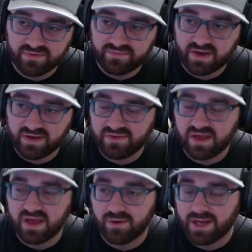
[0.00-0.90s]

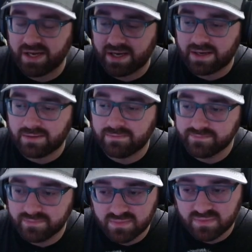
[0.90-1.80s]
5K right now.
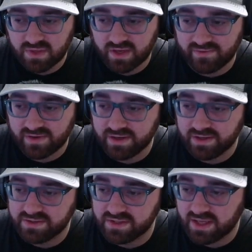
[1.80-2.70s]
Not a very
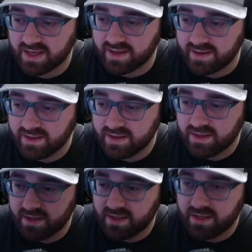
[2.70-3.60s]
good slot.
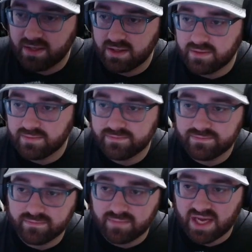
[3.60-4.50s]

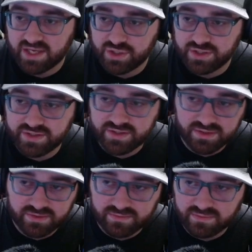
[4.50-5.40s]
Matches,
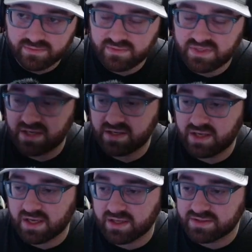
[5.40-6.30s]
10K
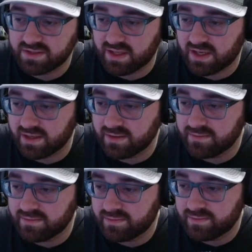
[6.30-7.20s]
a slot.
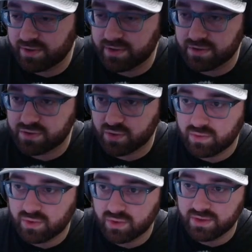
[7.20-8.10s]
Print control
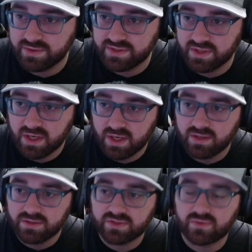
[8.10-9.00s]
boards,
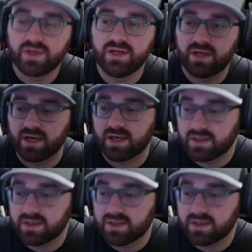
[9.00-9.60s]
20K.